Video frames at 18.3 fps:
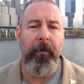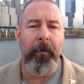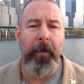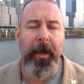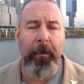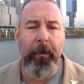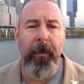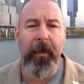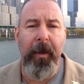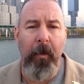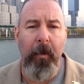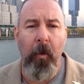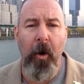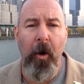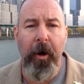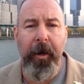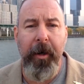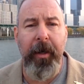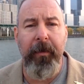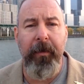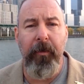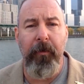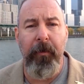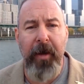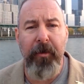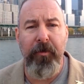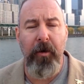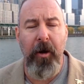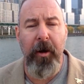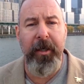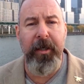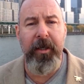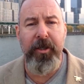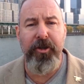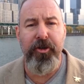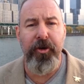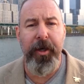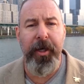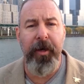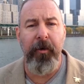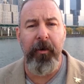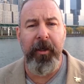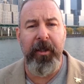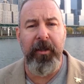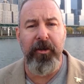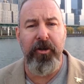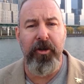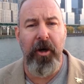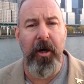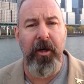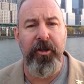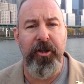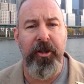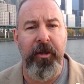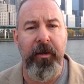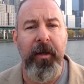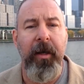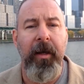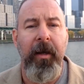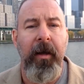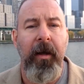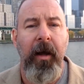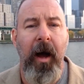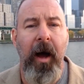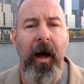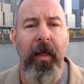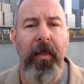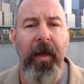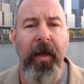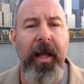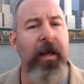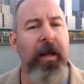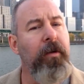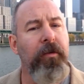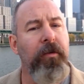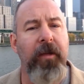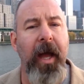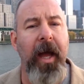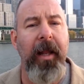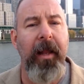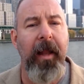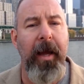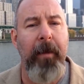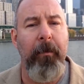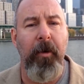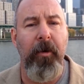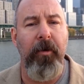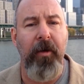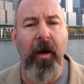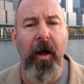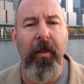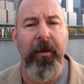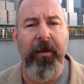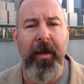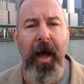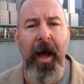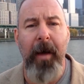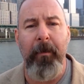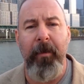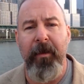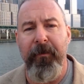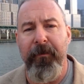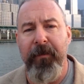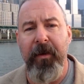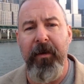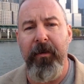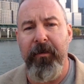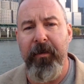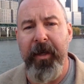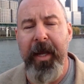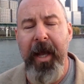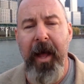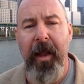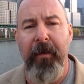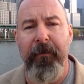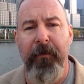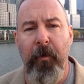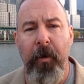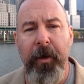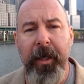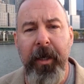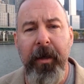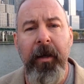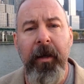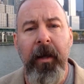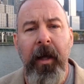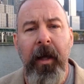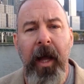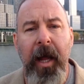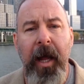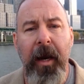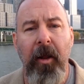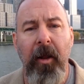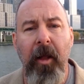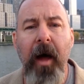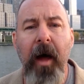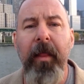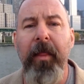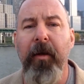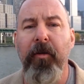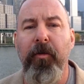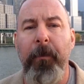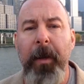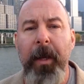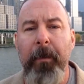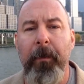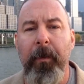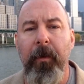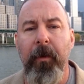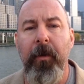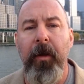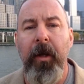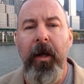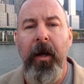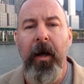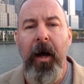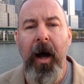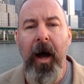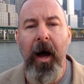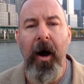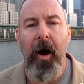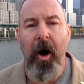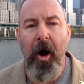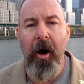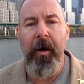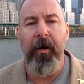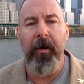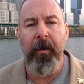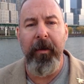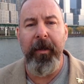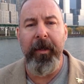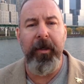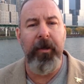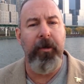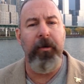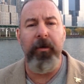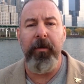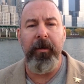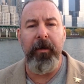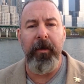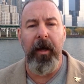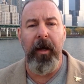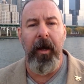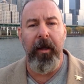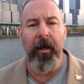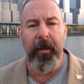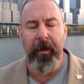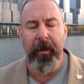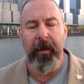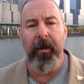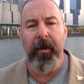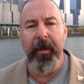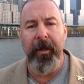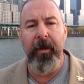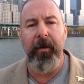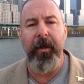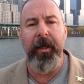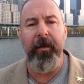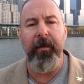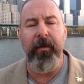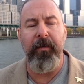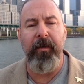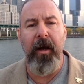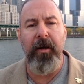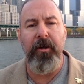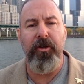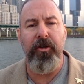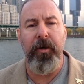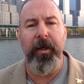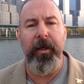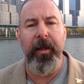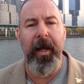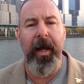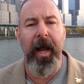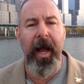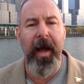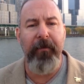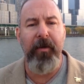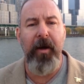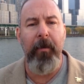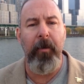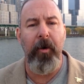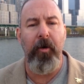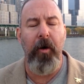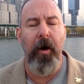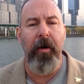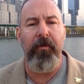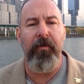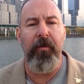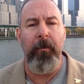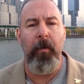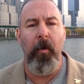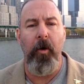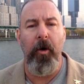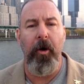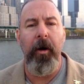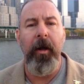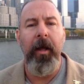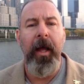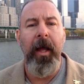people that work in the restaurant industry or in construction, they use day laborers all the time in the fields in California, and a lot of those people are illegally in this country. They have come across the border,